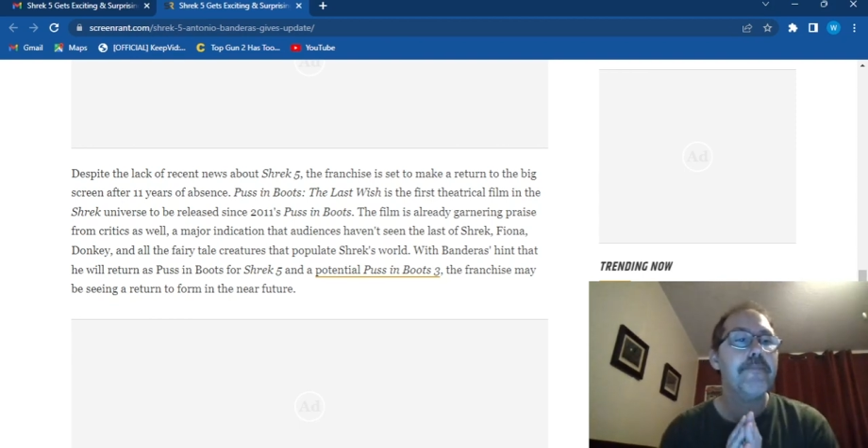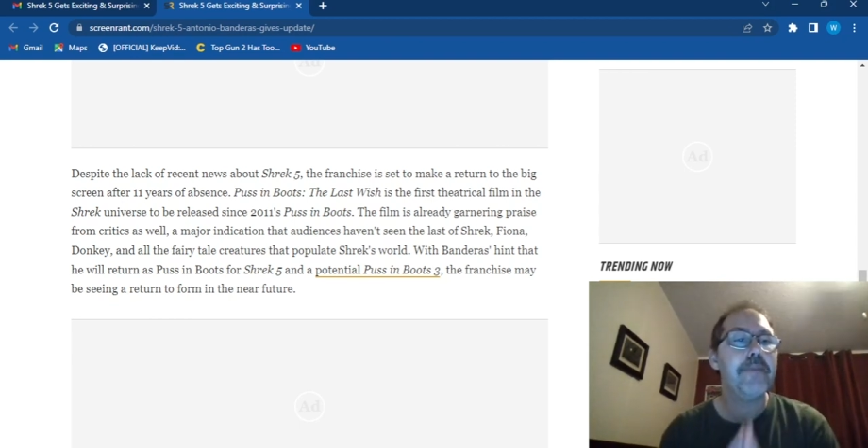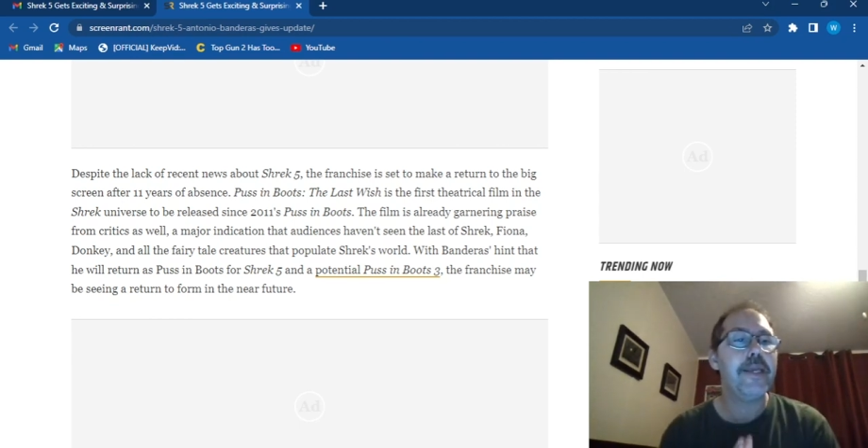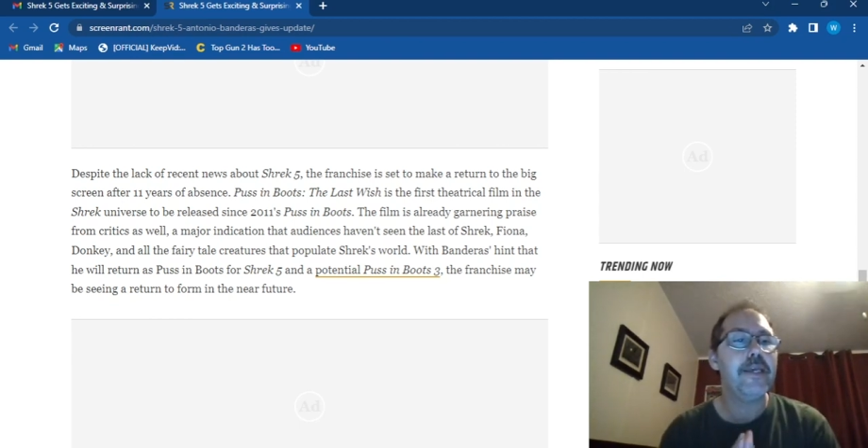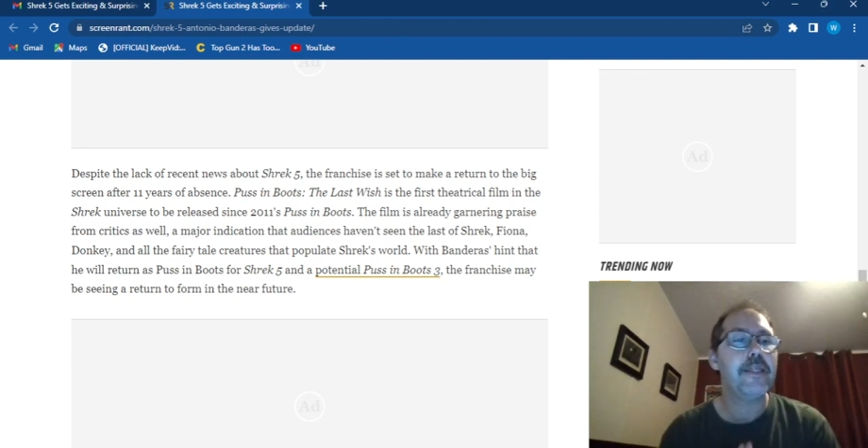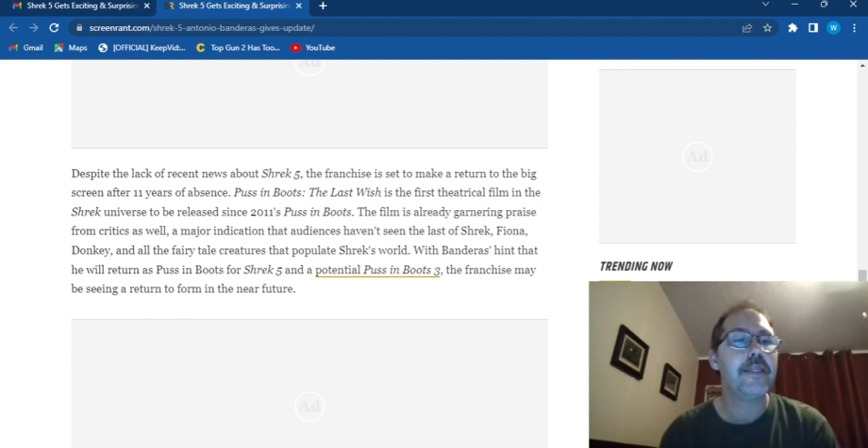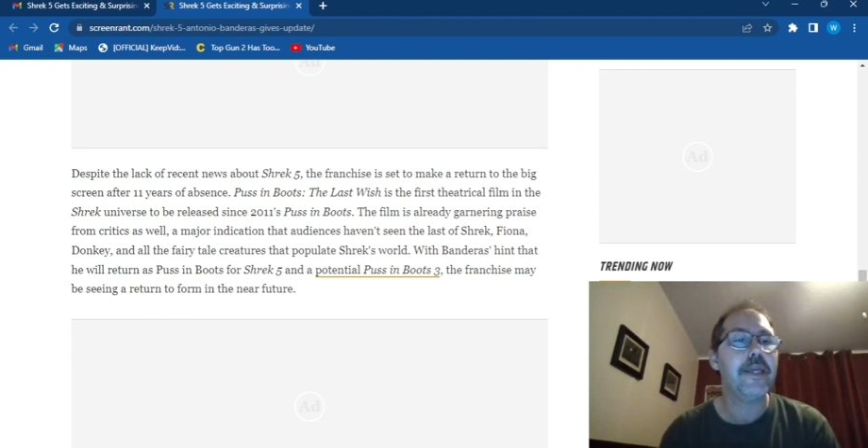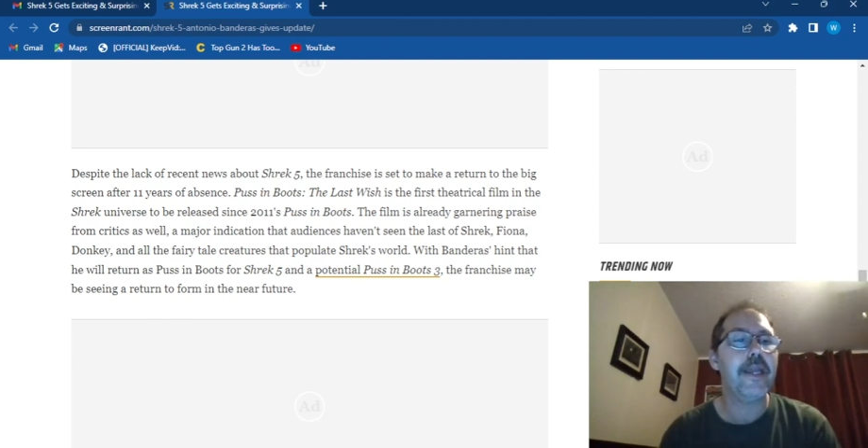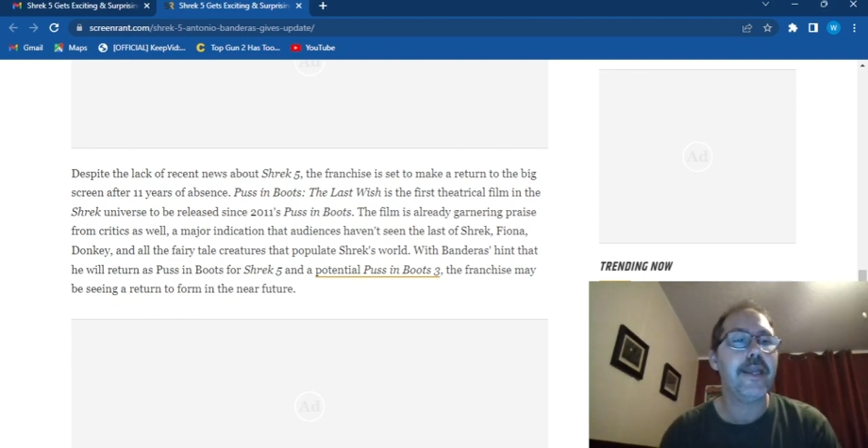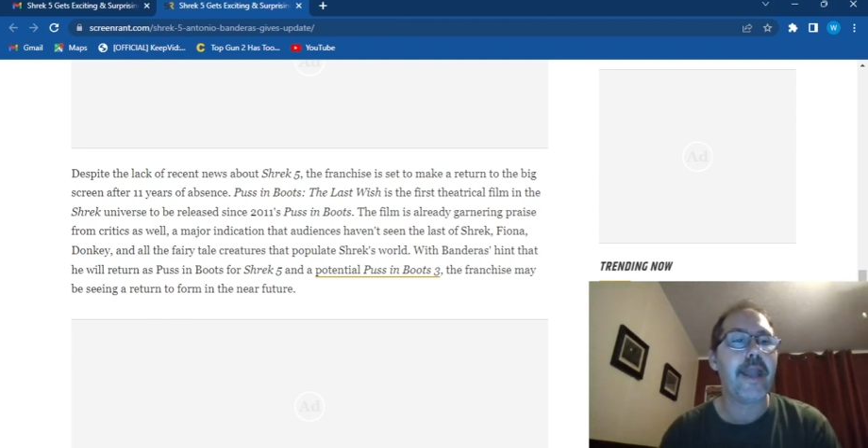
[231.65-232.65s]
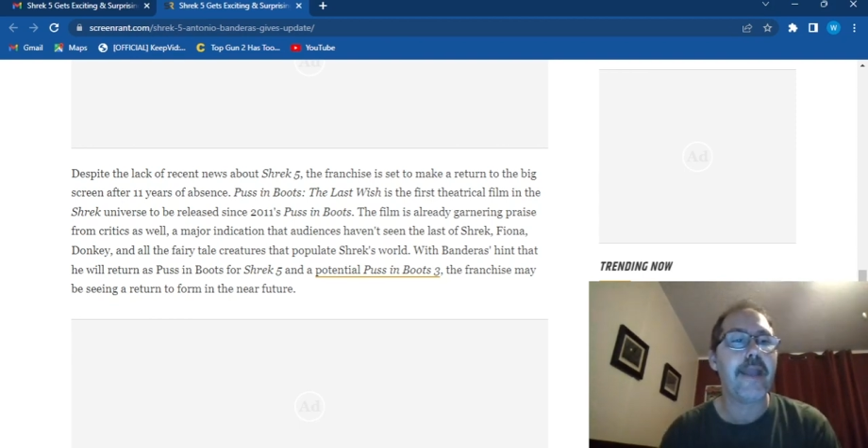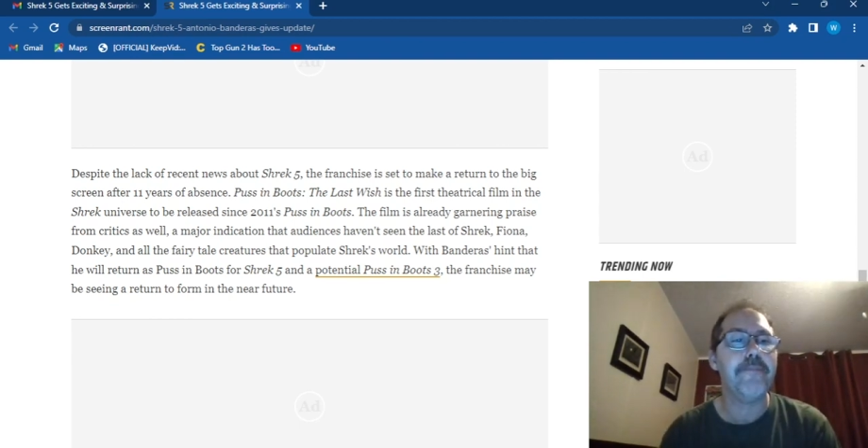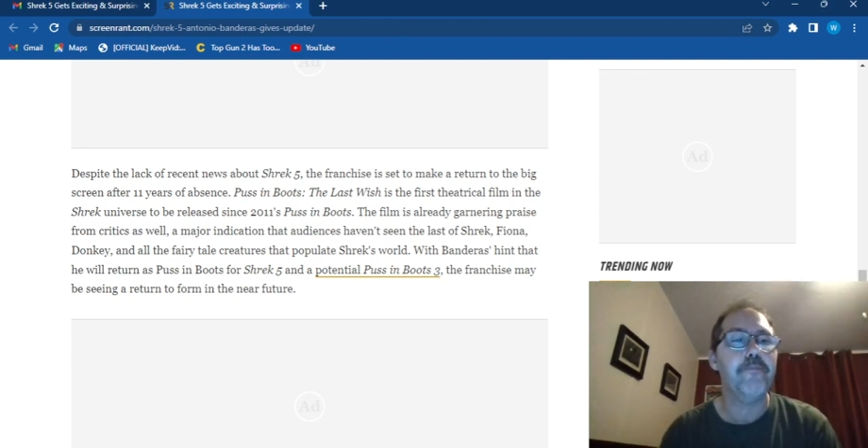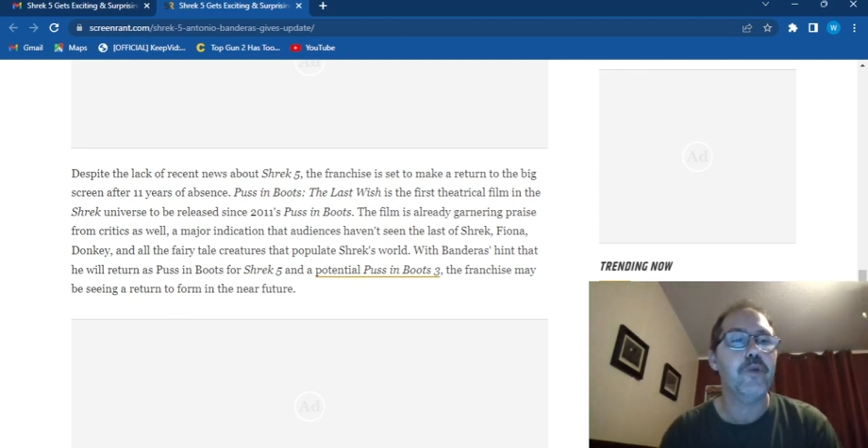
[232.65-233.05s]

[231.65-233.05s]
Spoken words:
be seeing a